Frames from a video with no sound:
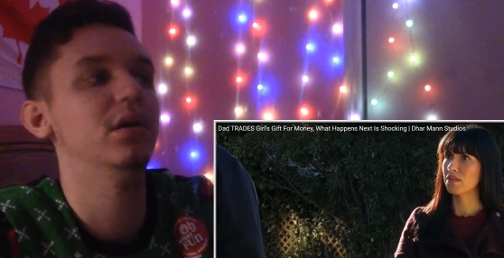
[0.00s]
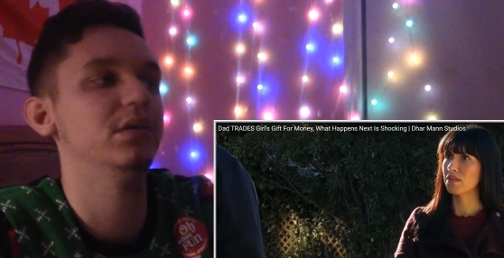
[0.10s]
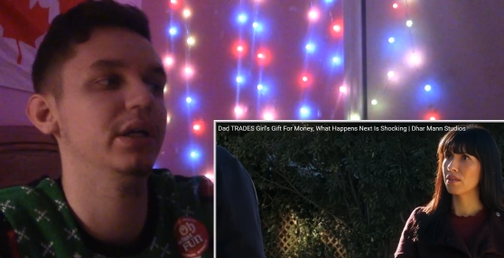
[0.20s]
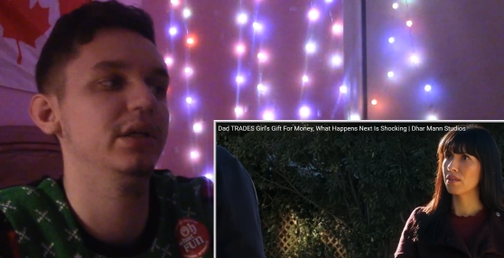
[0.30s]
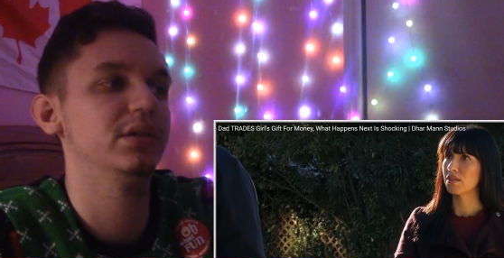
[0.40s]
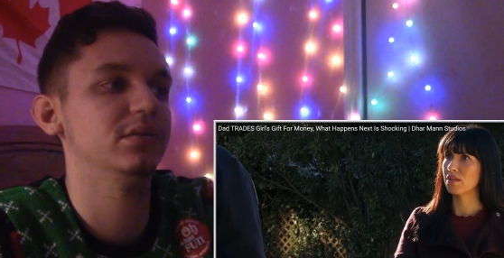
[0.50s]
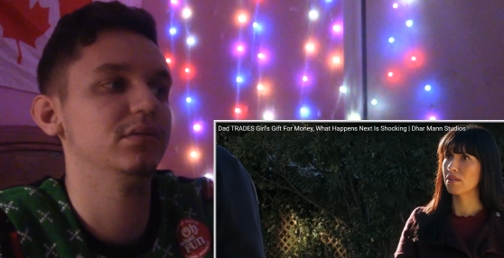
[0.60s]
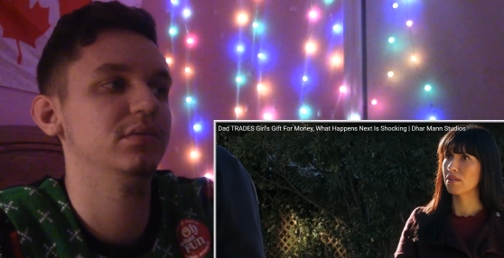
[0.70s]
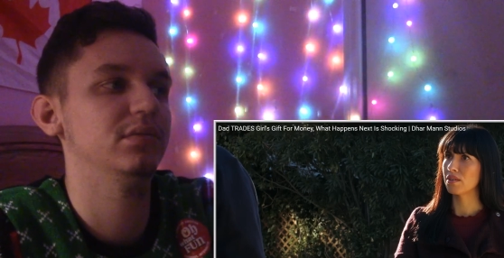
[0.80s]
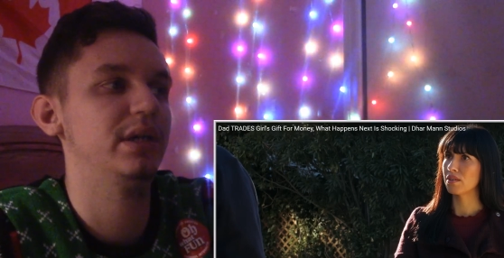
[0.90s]
Speaker 1: Like,
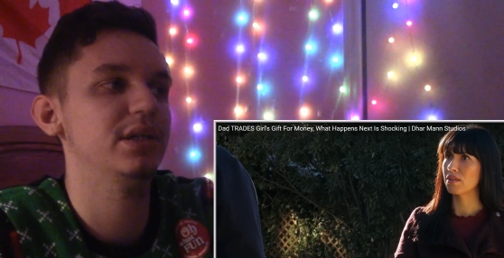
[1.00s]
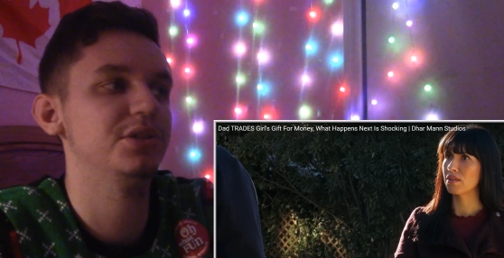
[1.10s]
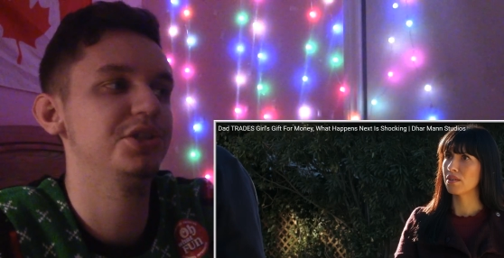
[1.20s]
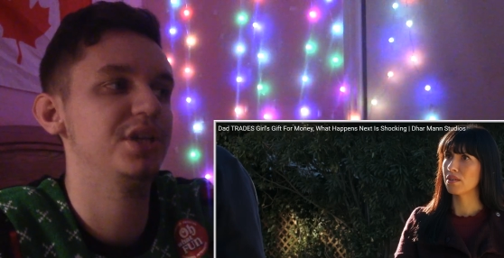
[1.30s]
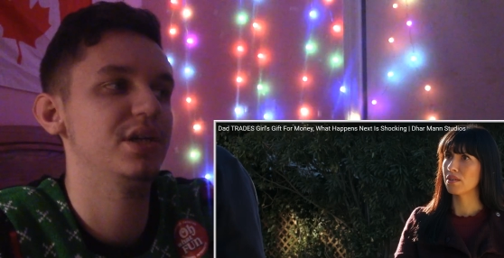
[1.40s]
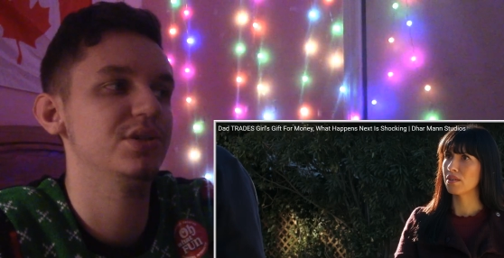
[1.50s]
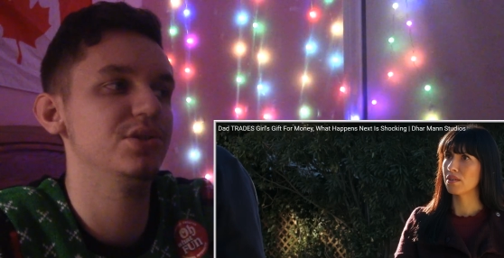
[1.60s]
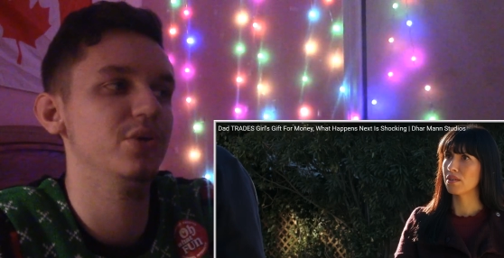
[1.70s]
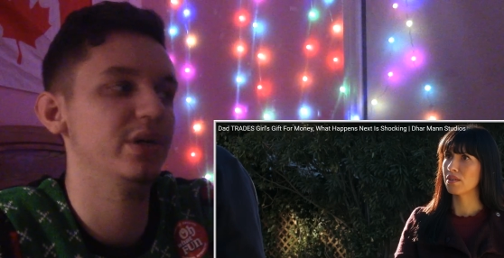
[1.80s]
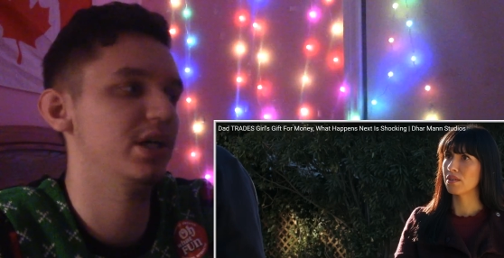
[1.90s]
I understand just
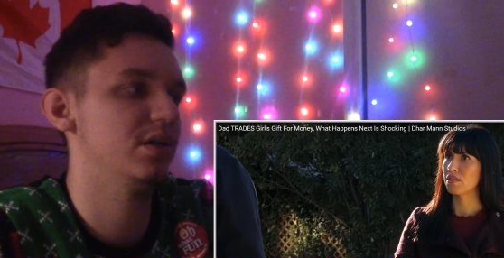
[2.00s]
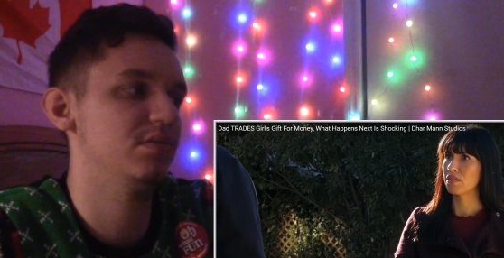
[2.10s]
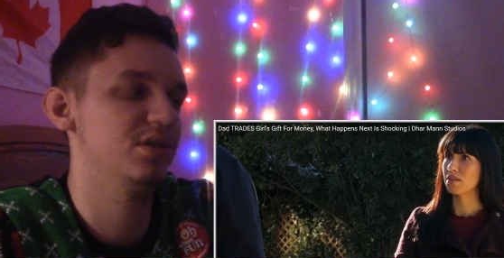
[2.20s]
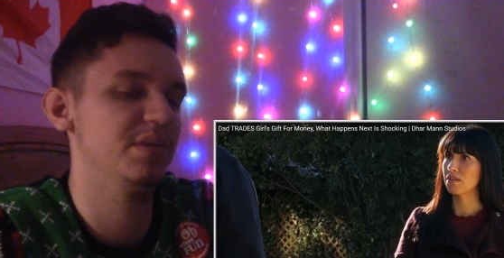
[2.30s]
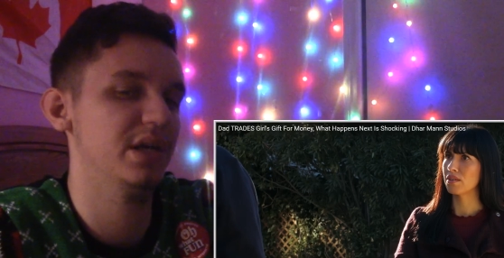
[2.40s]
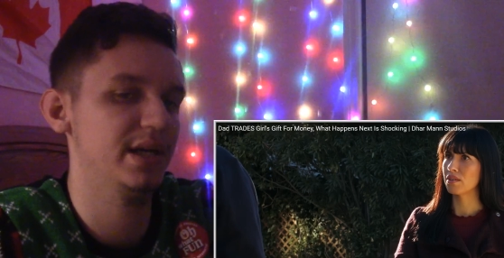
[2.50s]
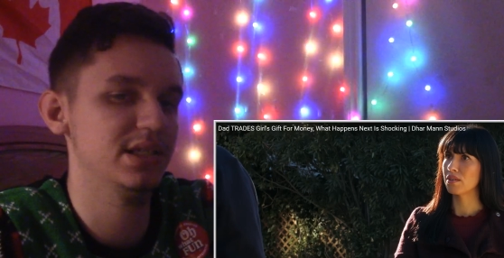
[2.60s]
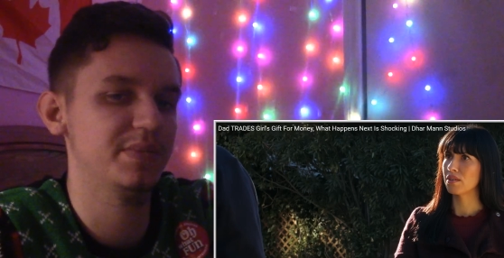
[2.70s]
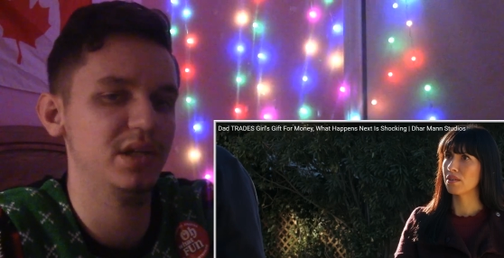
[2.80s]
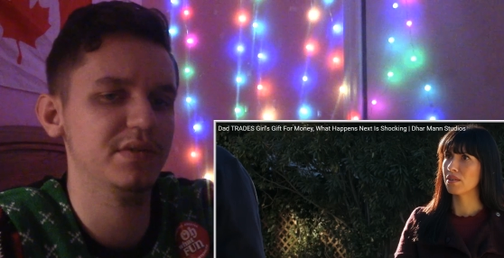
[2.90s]
doing it to be nice,
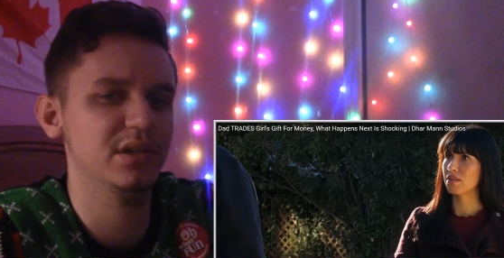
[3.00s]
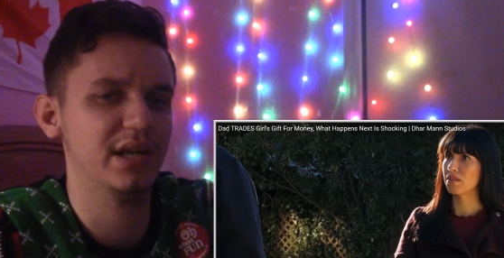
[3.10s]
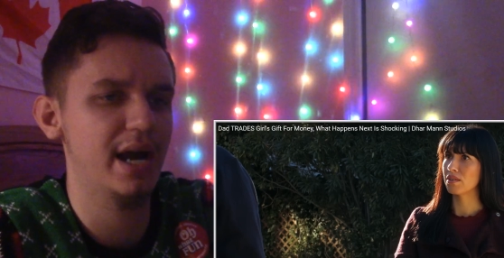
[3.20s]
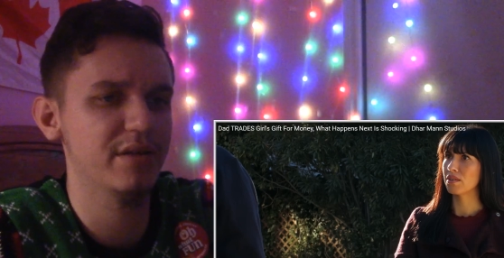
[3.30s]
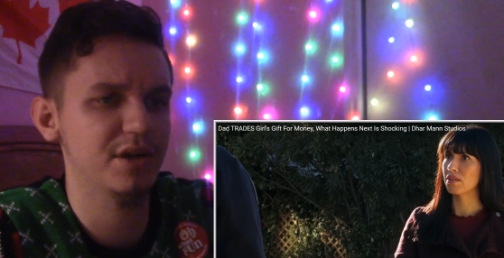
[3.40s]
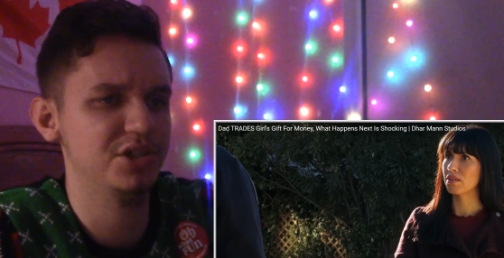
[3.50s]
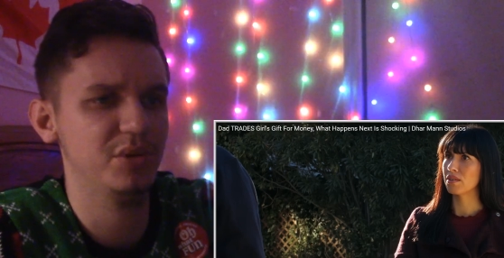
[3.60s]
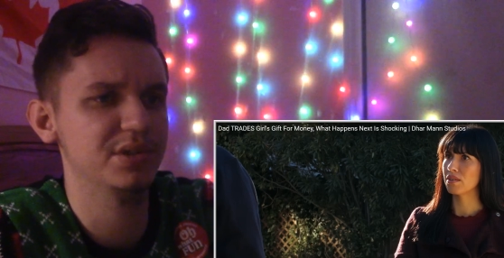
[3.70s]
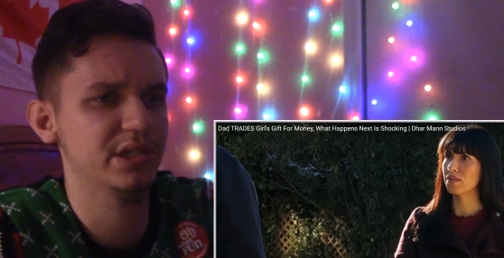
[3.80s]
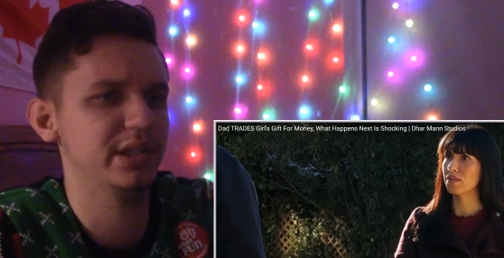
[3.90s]
but even, like, I thought she
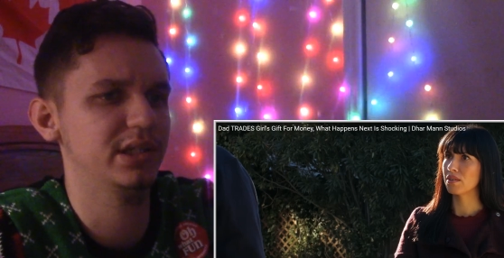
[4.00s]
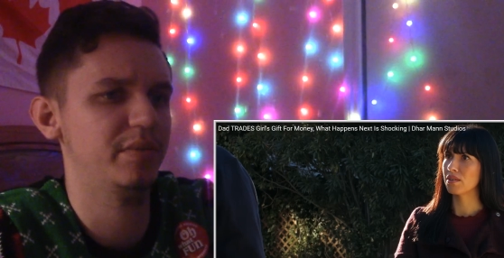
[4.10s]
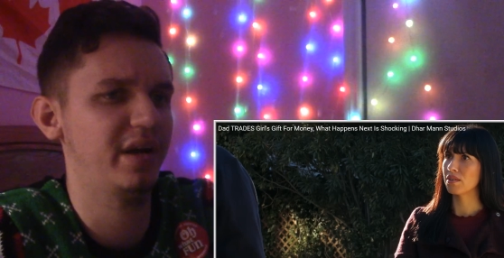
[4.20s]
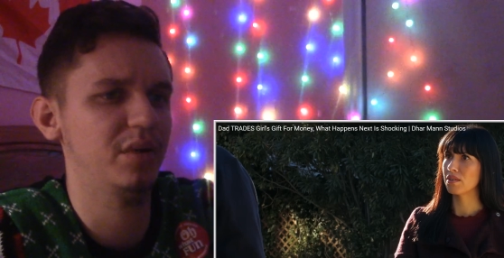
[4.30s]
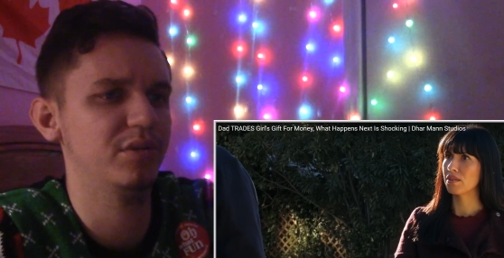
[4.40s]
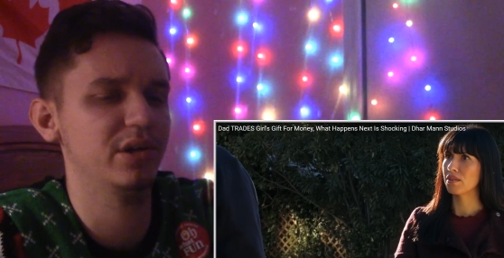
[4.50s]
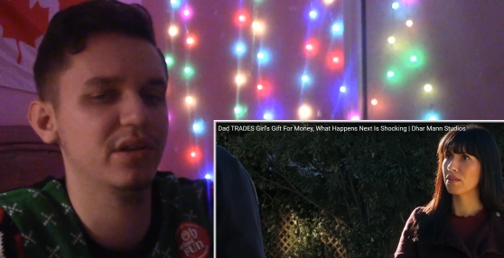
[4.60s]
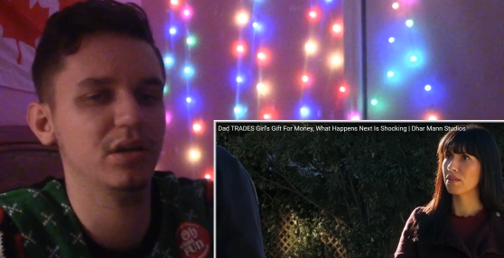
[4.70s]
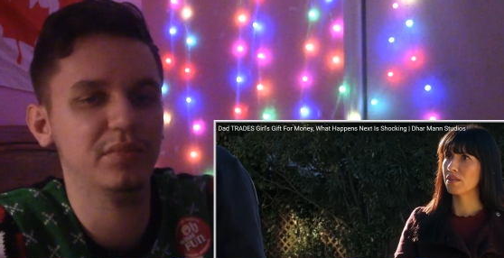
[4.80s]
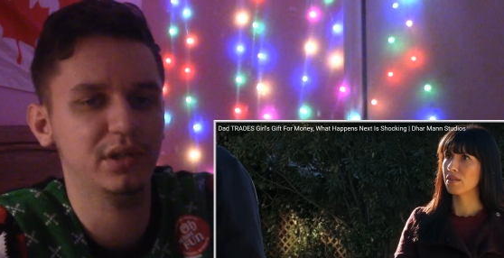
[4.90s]
wasn't going to pay him or
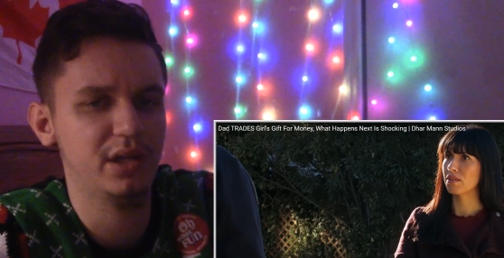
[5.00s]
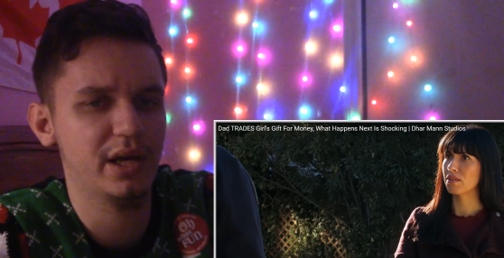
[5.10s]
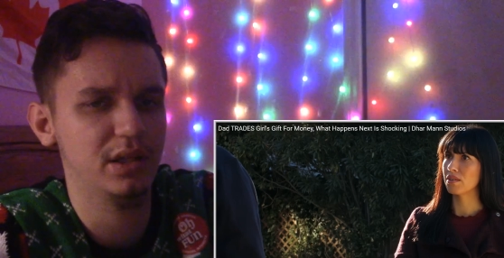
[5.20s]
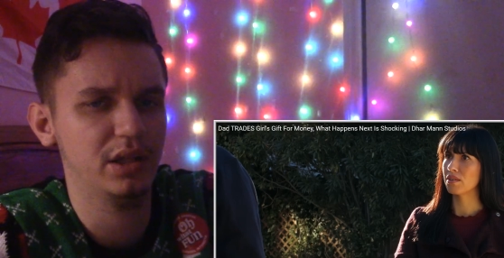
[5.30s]
anything, but yeah,